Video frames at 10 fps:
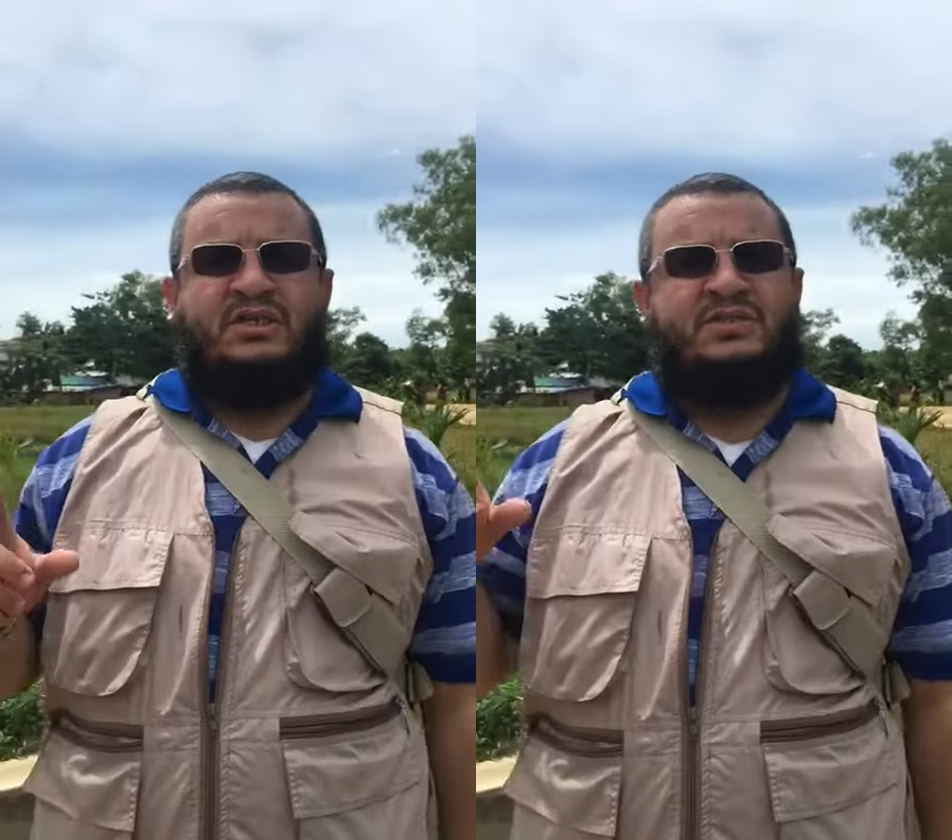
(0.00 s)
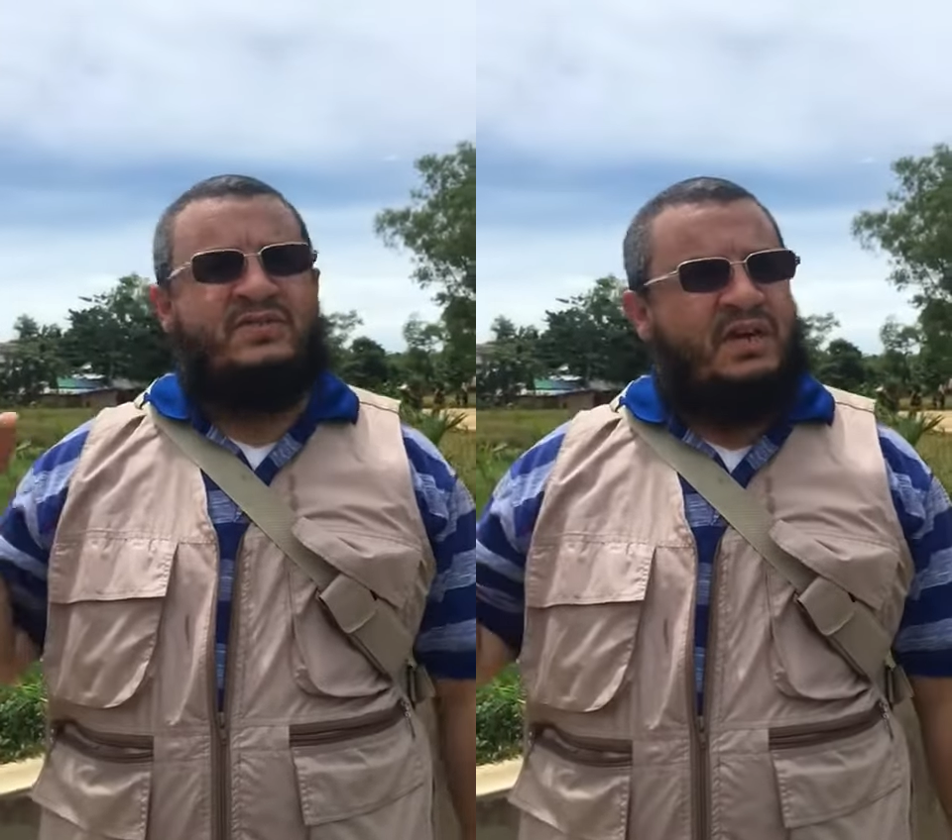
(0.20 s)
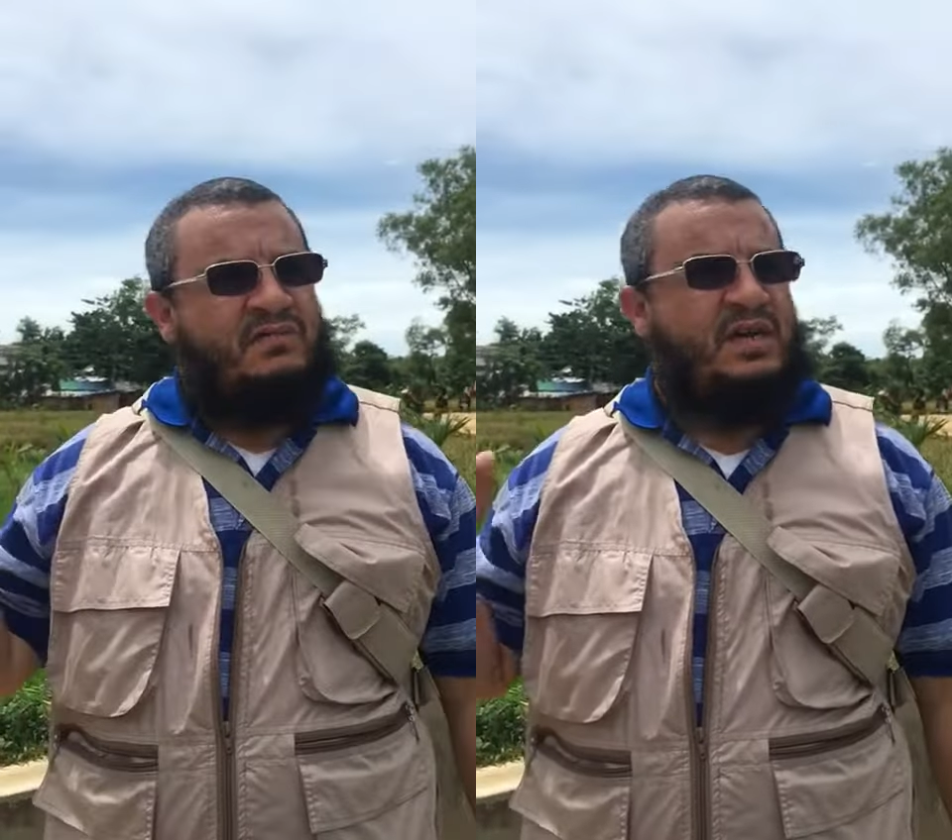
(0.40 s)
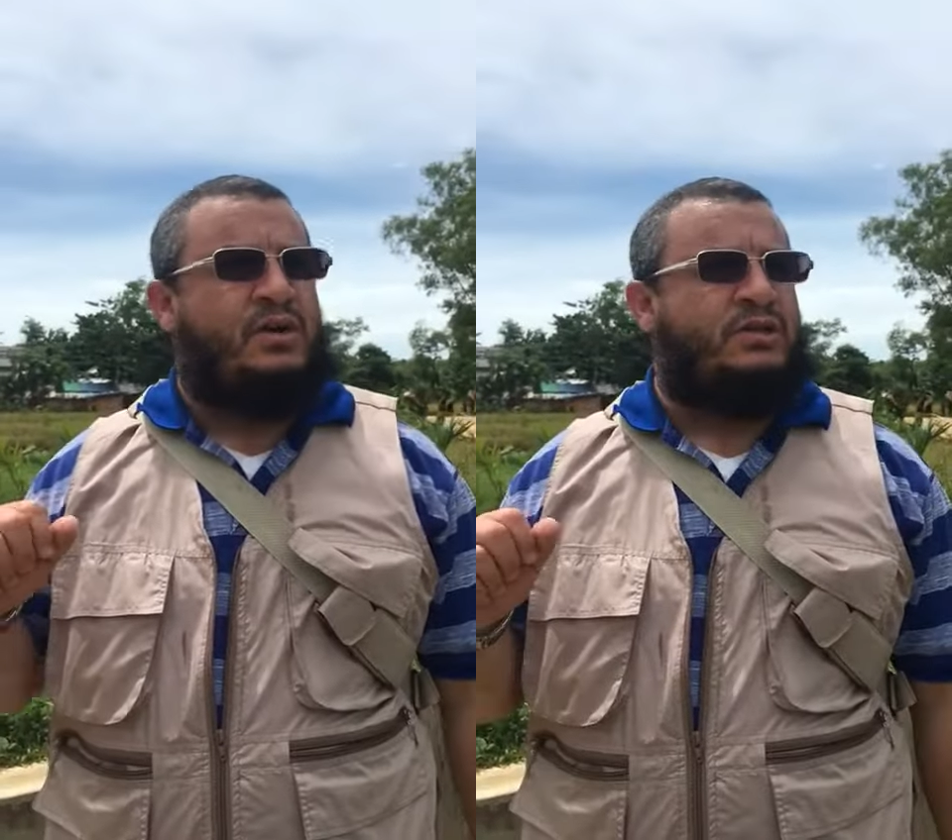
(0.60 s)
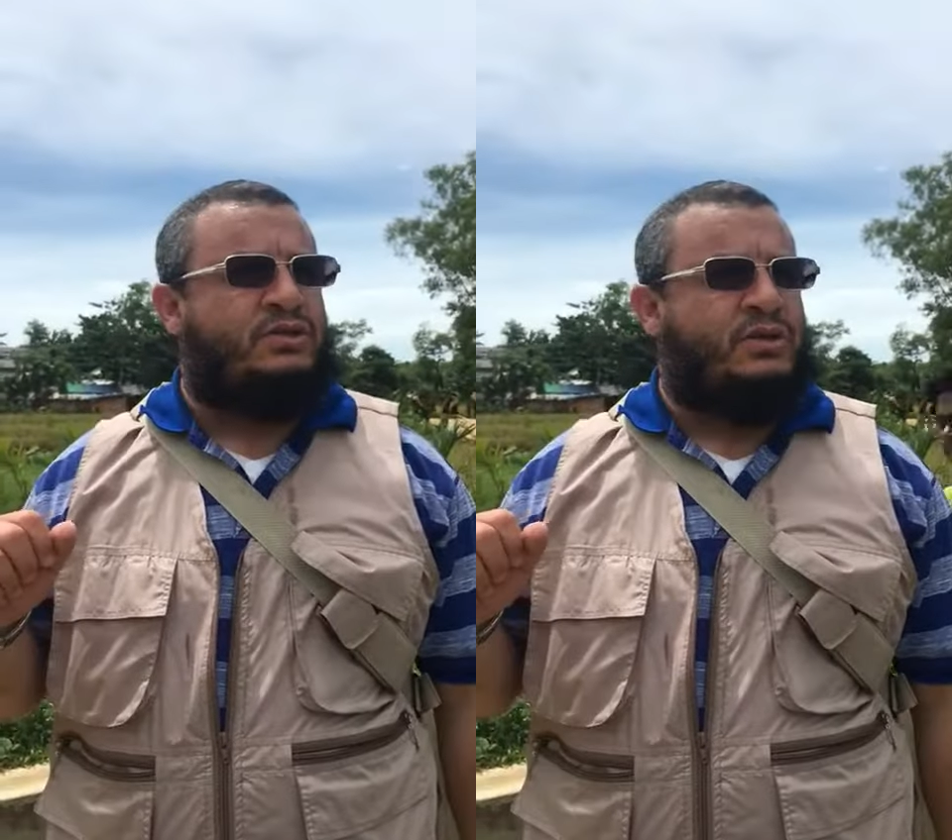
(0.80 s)
It's very, very
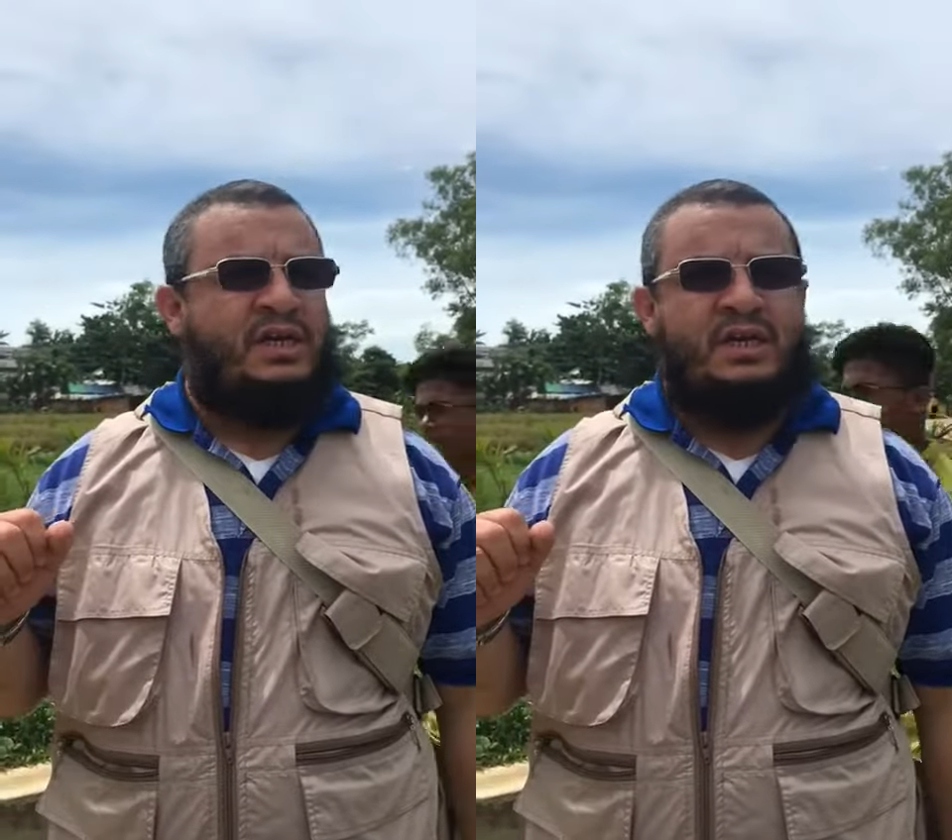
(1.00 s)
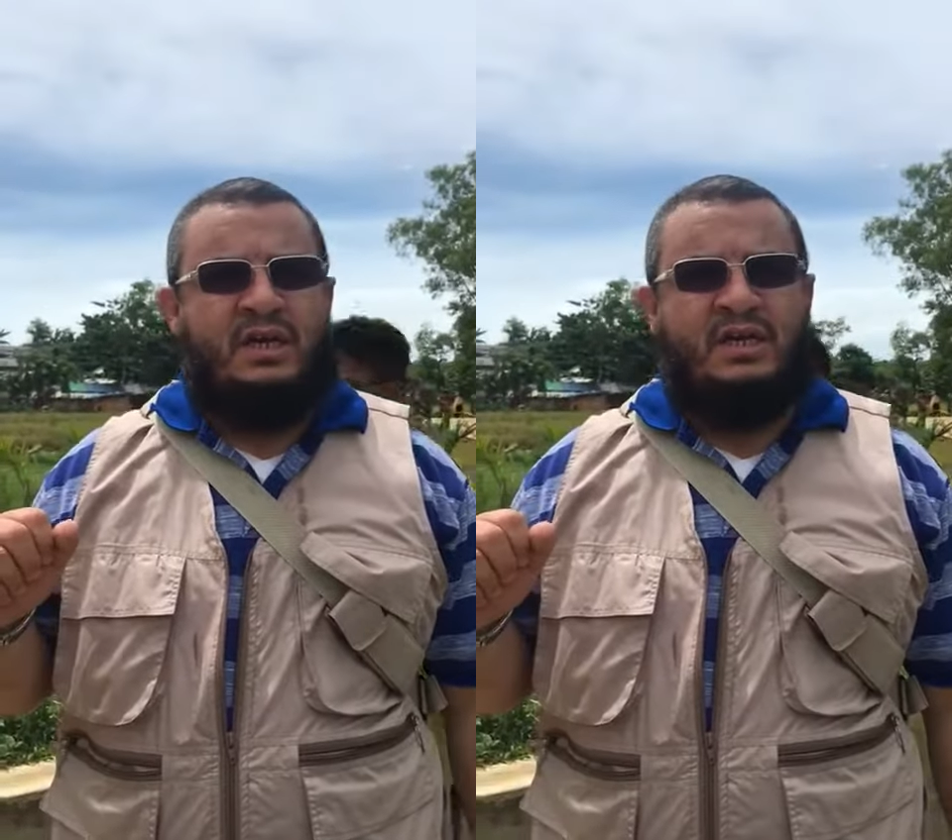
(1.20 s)
hot during